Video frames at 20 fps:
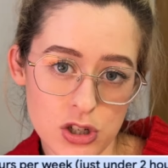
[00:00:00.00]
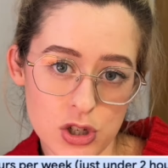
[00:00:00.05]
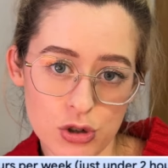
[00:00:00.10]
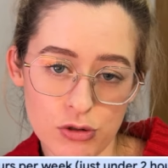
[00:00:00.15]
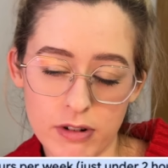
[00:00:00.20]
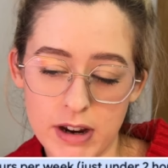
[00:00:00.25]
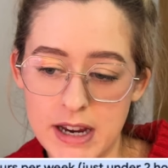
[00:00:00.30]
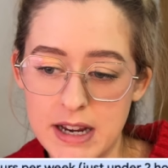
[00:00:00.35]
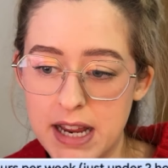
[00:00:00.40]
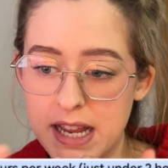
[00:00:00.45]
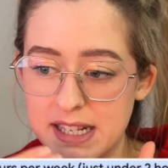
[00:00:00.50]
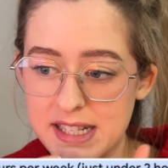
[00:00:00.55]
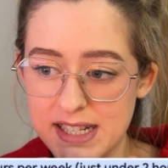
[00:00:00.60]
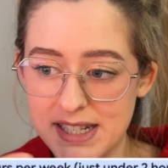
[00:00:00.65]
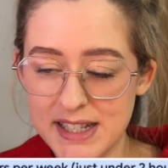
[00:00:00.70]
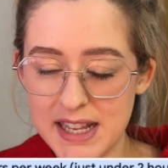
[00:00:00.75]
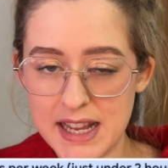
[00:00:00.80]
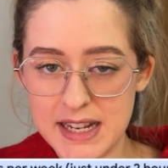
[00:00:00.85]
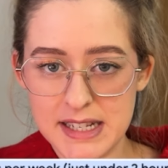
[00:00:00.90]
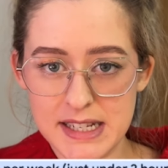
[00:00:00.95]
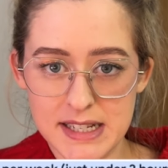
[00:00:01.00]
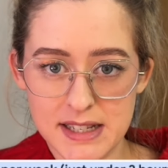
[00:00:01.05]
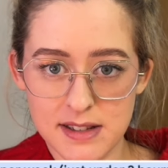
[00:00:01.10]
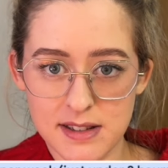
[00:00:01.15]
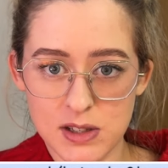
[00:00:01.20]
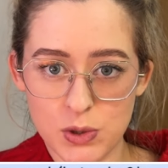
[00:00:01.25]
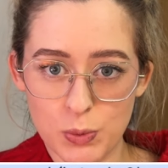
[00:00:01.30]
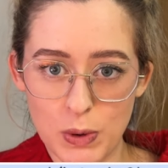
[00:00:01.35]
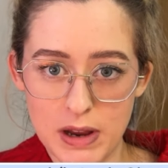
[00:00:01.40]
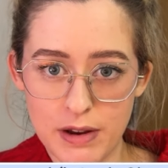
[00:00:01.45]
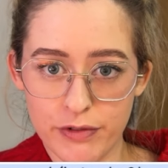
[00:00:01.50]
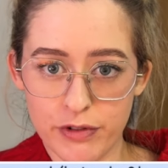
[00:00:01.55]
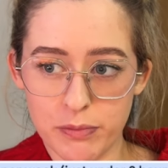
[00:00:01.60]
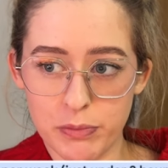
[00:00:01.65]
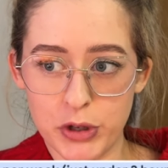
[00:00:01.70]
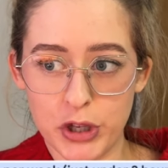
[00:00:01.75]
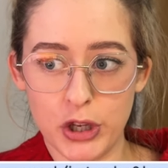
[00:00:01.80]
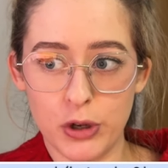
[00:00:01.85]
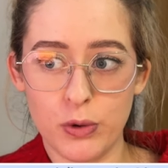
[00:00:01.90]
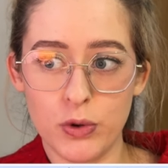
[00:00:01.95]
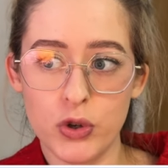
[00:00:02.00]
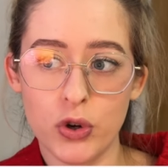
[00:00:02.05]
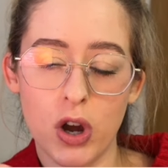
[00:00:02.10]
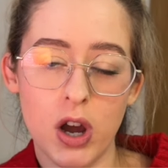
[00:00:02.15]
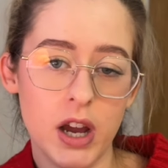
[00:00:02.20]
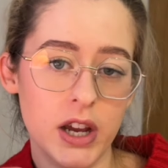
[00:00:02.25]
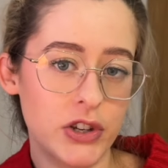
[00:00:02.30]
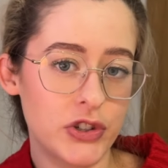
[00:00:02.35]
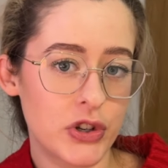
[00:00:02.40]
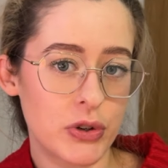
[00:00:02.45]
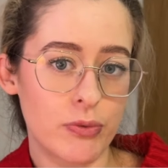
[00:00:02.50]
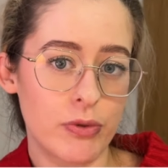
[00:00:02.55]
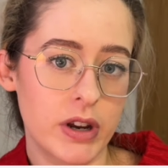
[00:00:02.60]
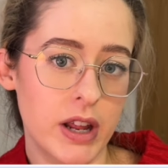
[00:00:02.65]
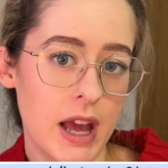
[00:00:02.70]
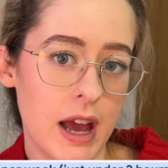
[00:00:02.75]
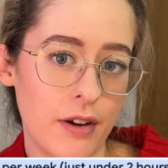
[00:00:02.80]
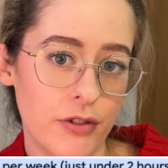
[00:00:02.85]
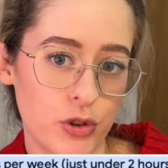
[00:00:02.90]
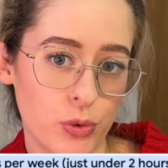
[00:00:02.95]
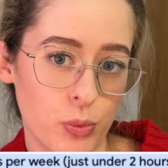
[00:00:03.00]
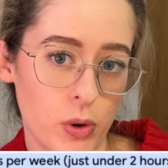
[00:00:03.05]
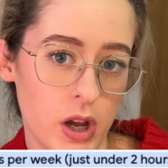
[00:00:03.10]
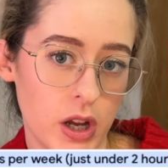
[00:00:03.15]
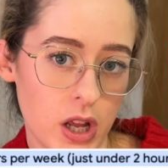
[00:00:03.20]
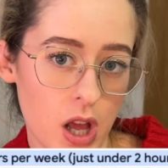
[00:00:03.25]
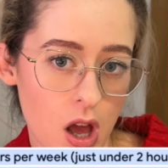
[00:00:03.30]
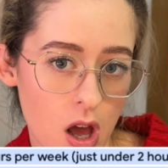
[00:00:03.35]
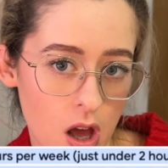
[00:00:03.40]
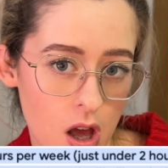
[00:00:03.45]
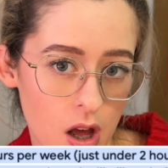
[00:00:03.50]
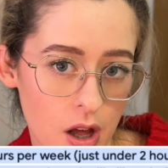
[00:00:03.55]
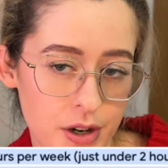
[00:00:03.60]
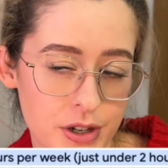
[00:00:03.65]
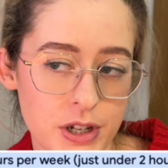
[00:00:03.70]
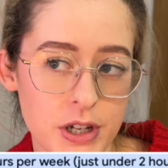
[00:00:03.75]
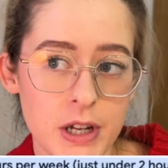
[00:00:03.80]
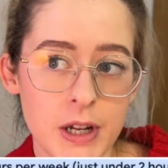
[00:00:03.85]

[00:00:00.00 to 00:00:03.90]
Screen, it's a set distance away from you. Your eyes don't really have to work hard.